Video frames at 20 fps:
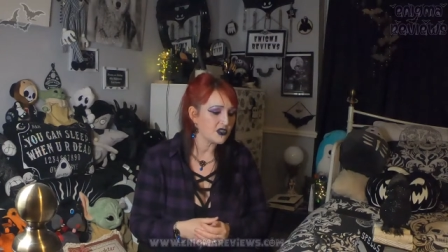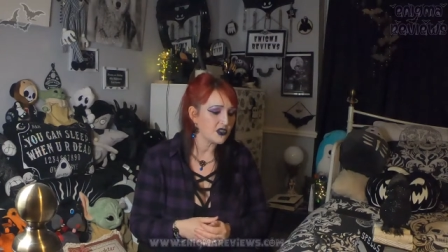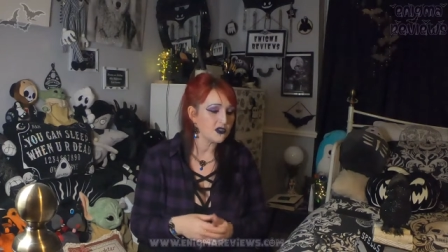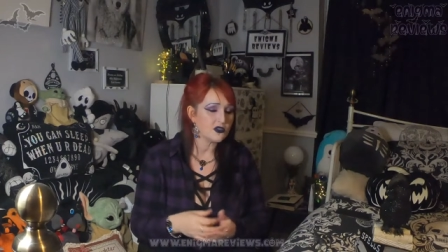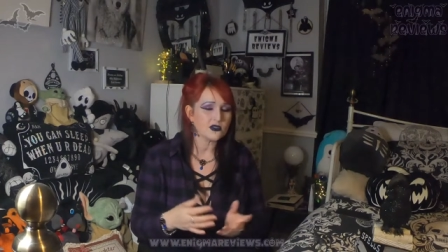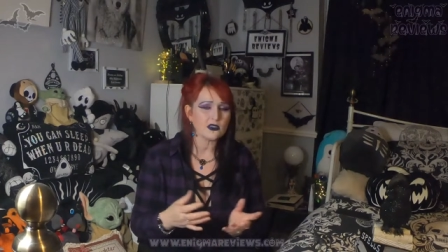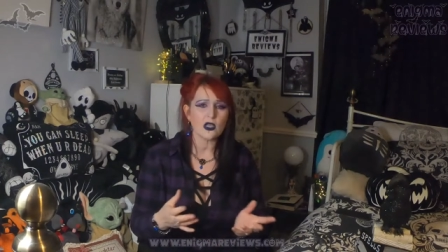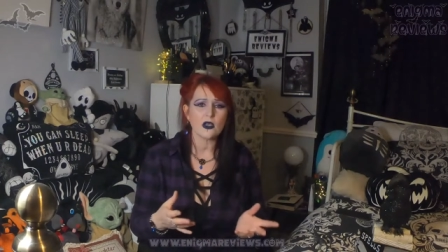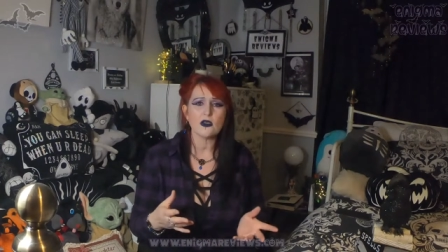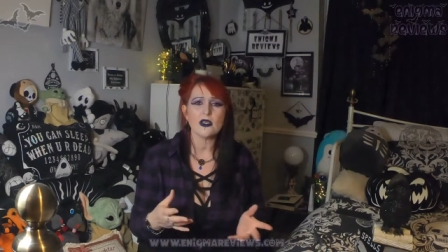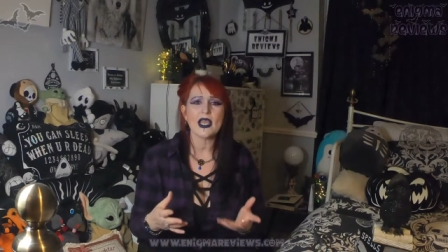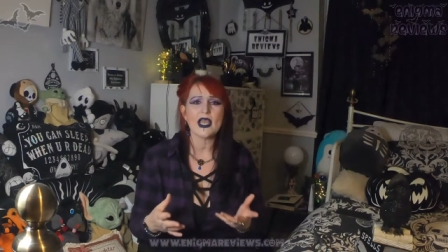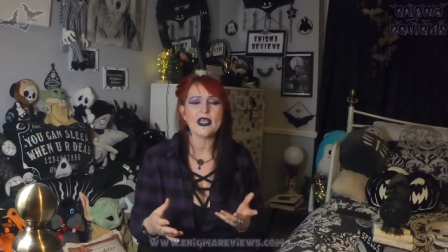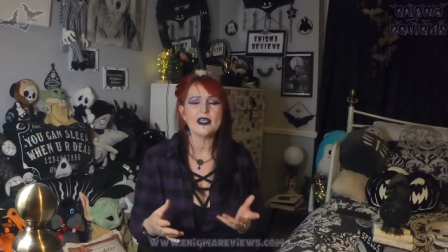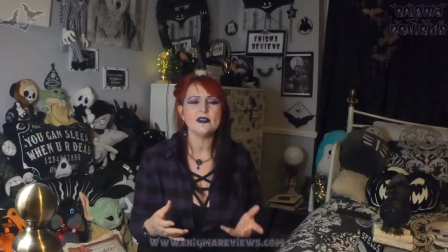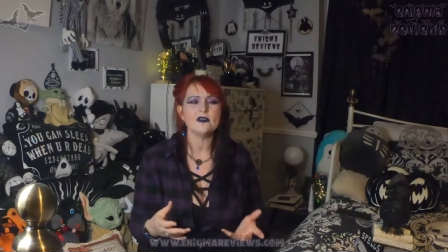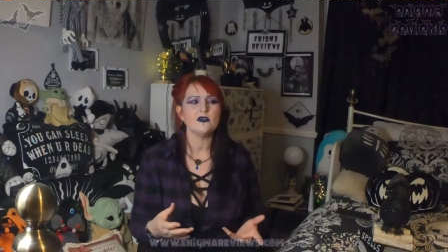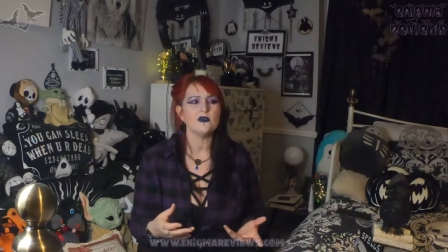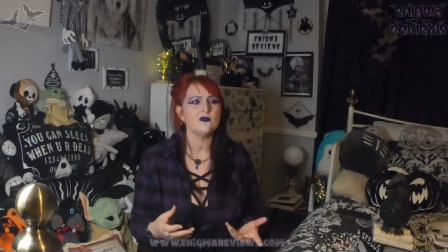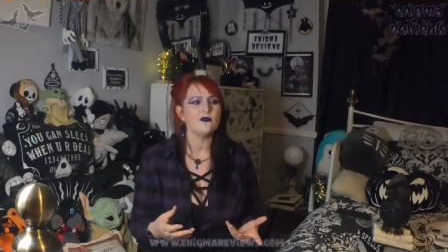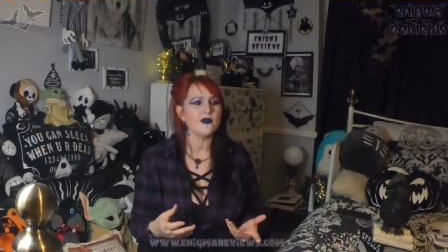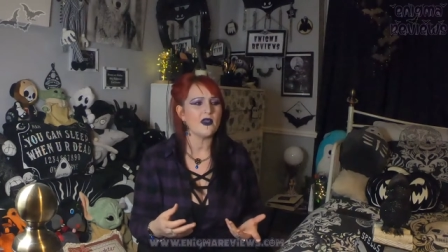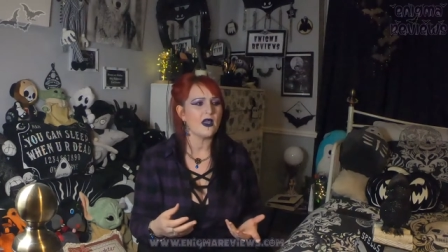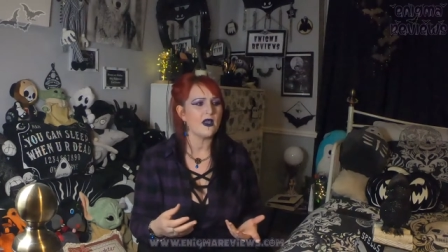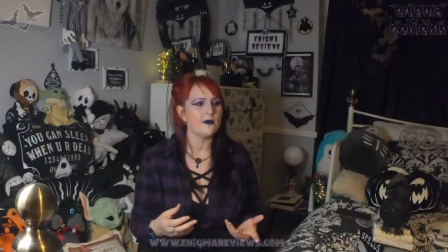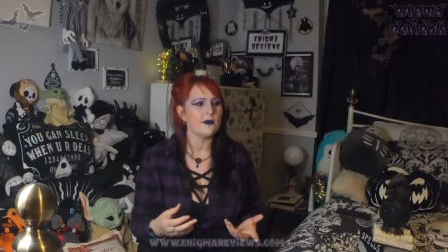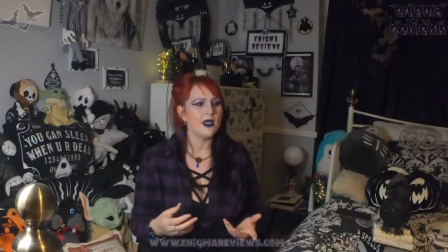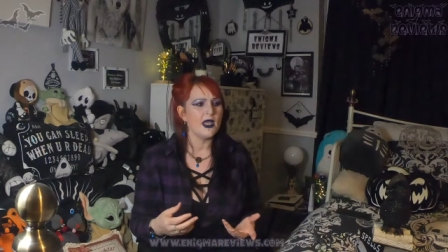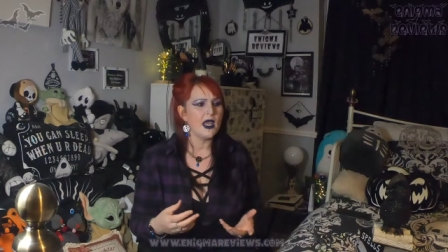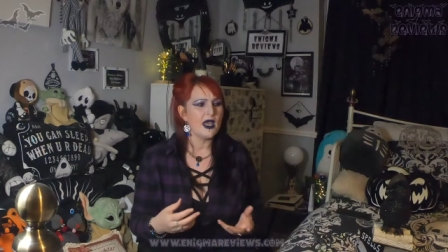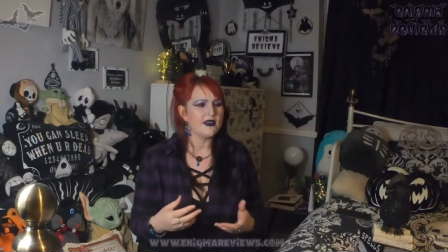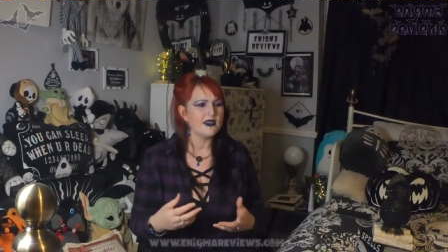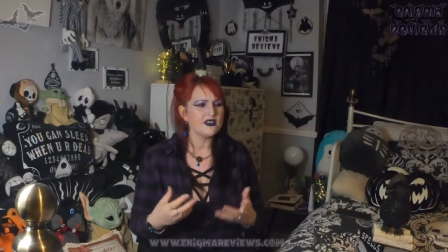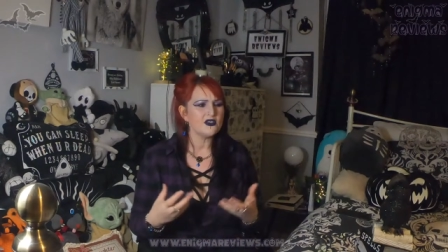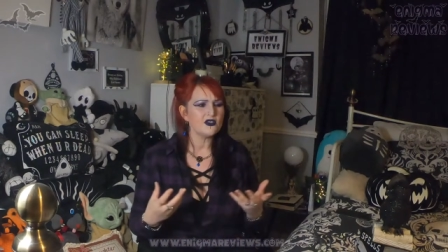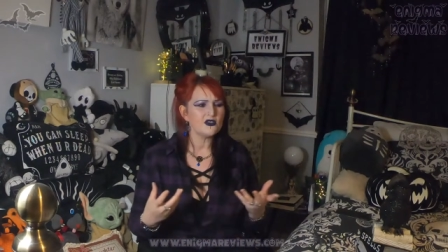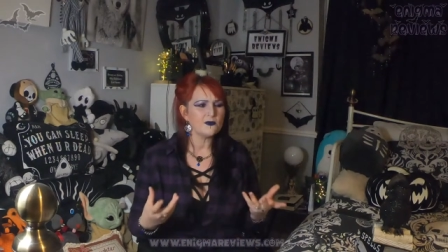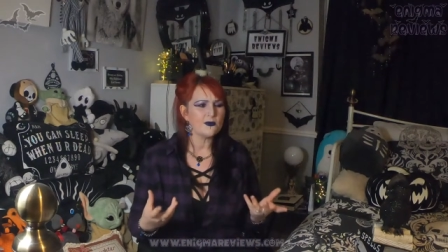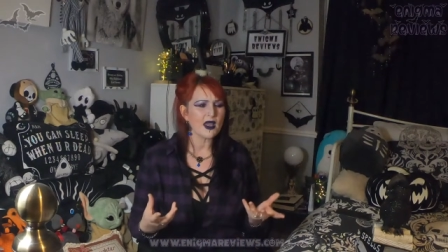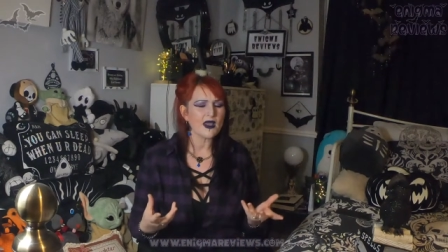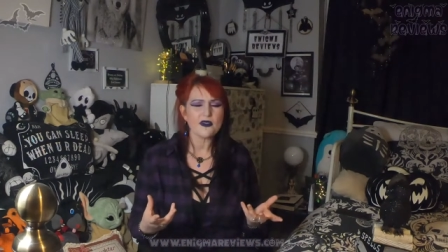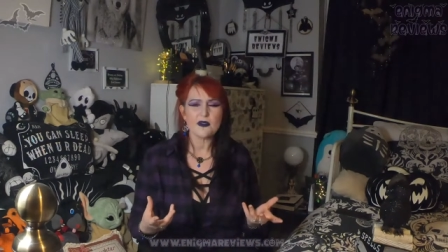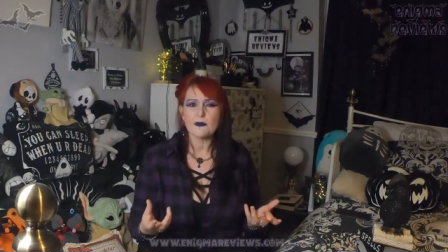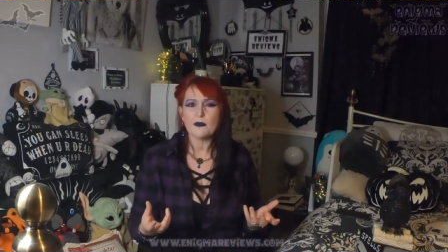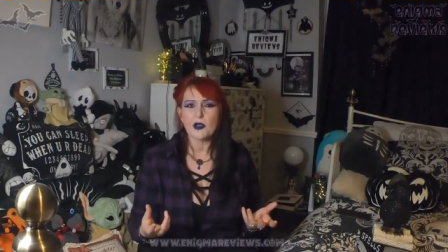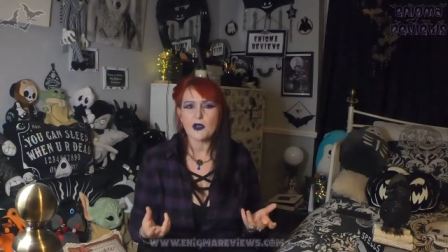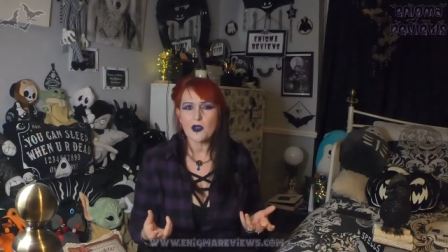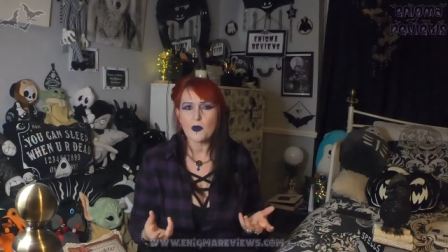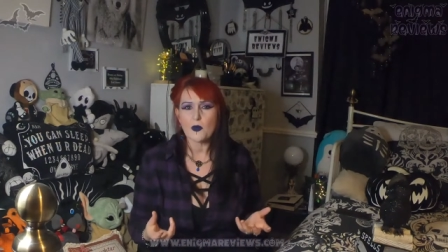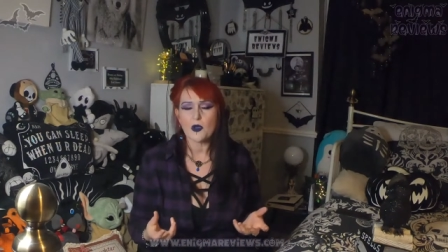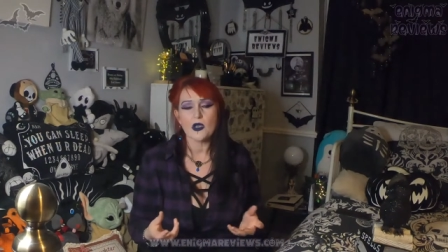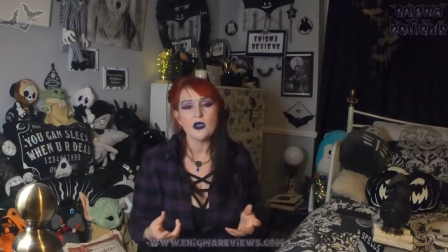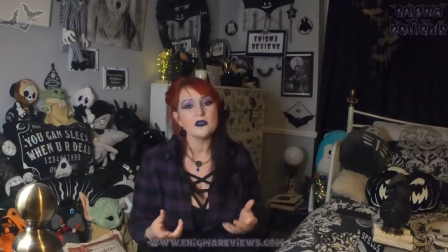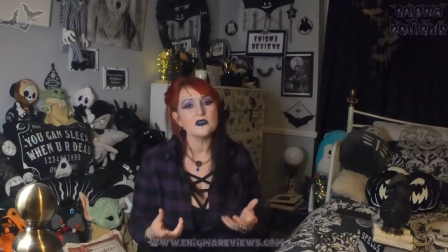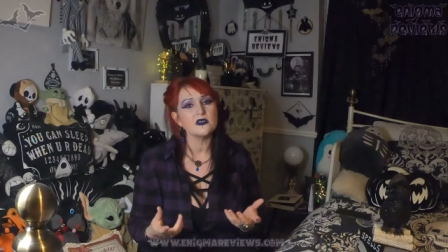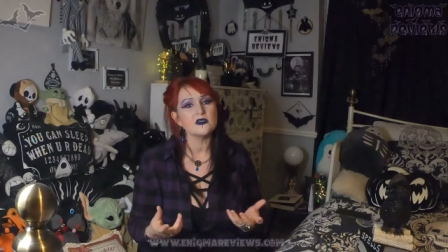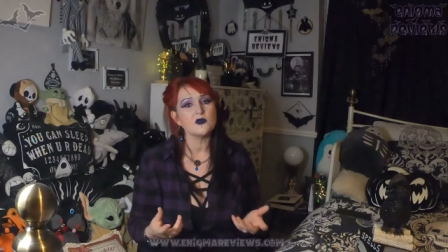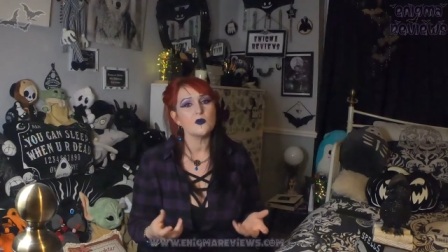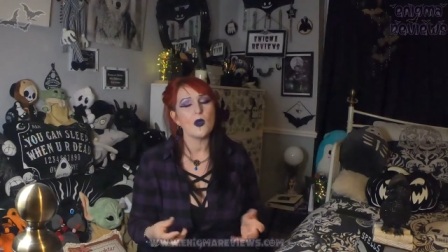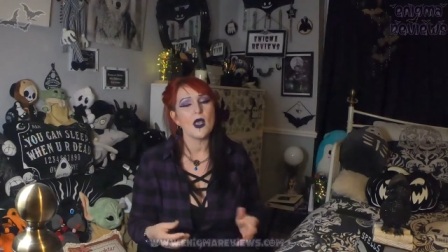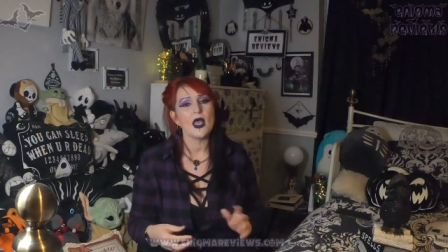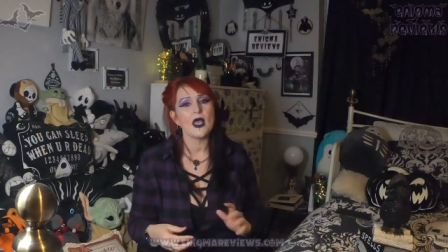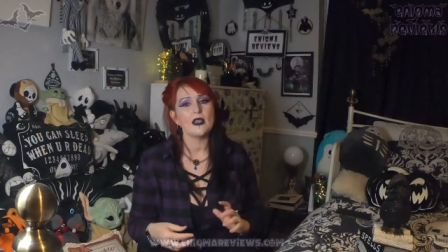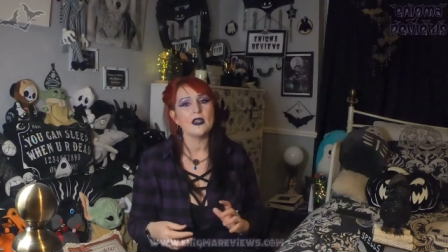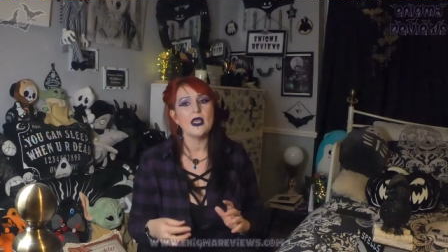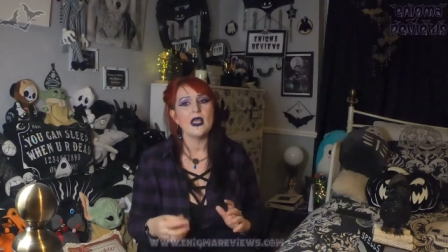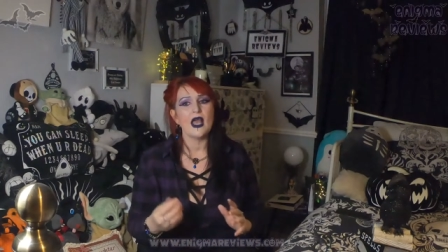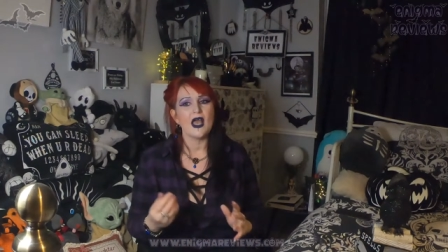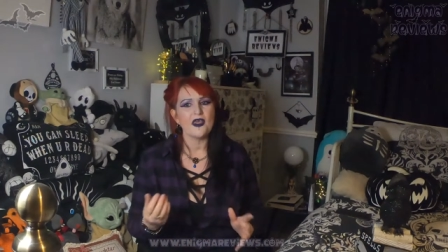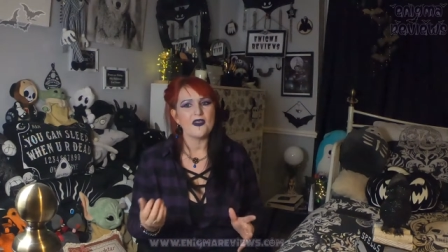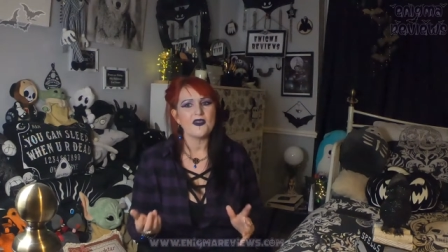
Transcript: she does all kinds of I think she does Bath and Body Works as well.